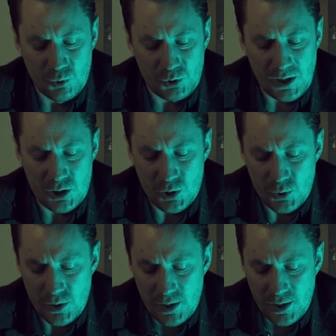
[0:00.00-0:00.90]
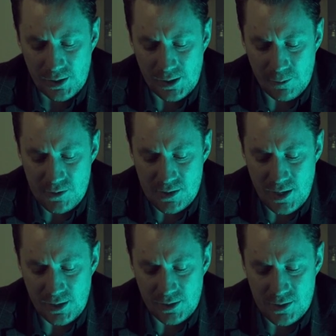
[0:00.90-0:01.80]
What do I do?" I kept
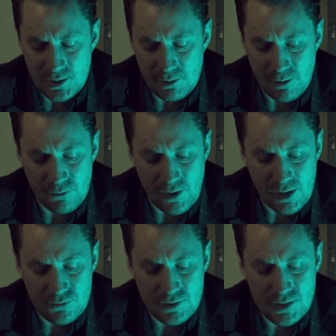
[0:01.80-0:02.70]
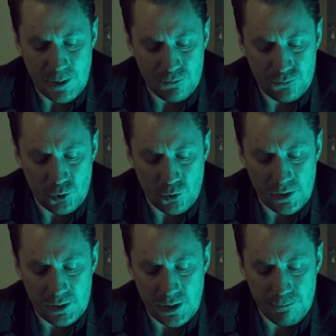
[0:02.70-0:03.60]
saying this until my wife stepped
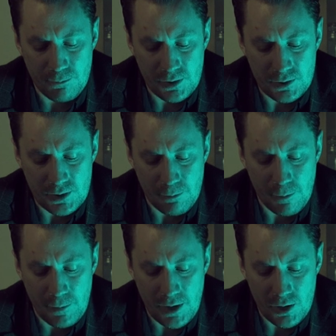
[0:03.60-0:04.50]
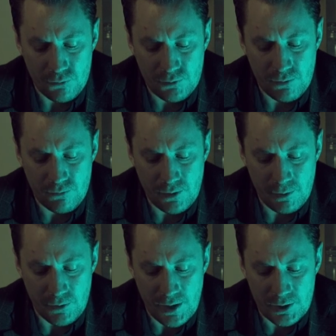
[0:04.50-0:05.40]
forward and picked up a pair of
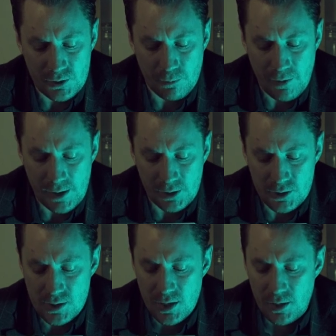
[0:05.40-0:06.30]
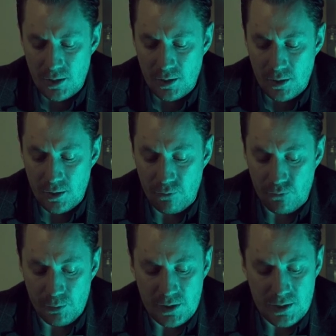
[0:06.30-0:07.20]
defibrillator paddles
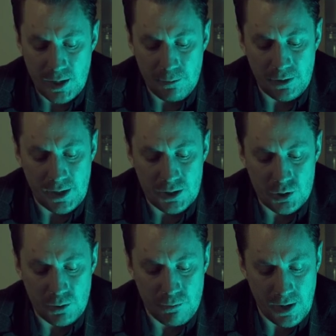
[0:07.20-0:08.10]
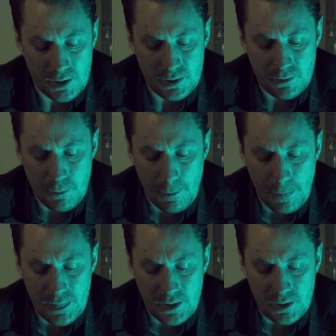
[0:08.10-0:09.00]
from the table next to the bed.
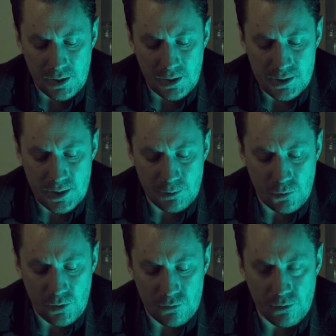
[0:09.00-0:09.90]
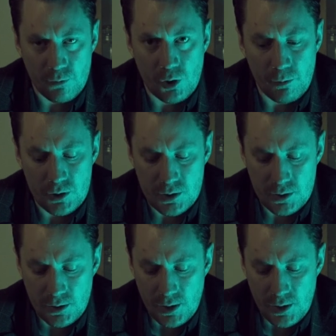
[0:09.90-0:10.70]
I stepped away from Robert.